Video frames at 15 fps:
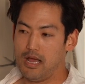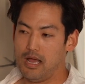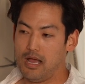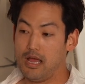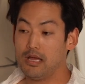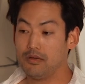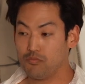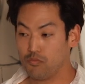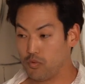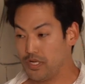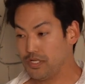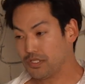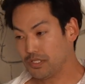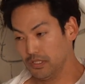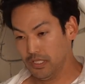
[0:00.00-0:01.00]
And
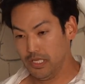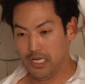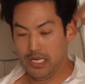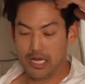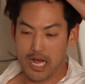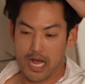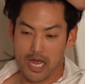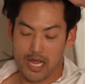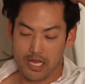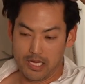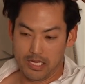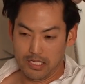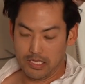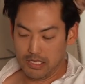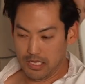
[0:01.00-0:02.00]
recently,
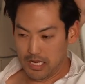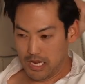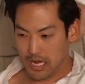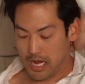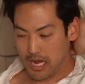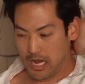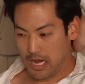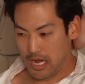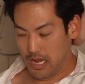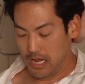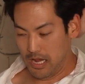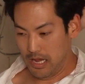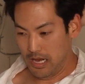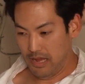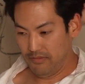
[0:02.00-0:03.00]

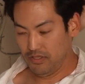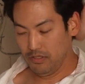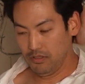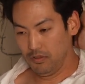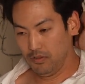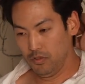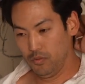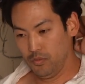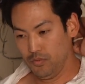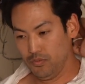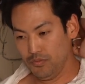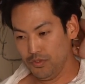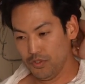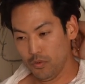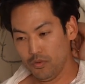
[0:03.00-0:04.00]
I'd have to include
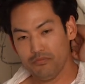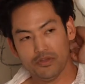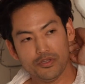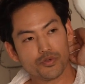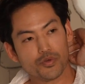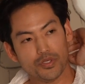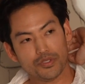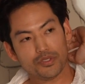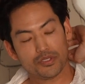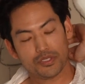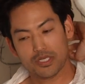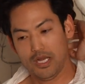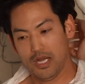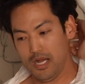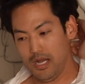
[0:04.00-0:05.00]
Zone of Interest
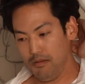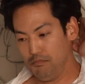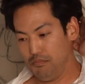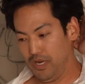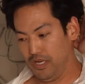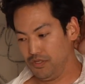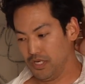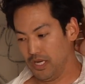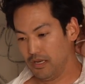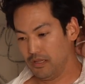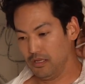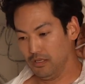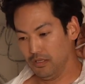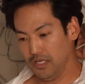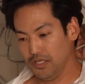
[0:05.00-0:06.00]
by
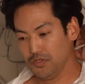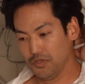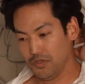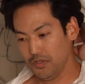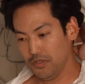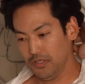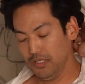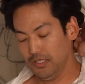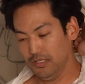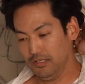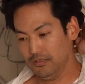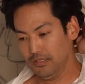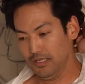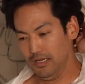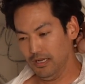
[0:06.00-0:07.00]
Jonathan Glazer. And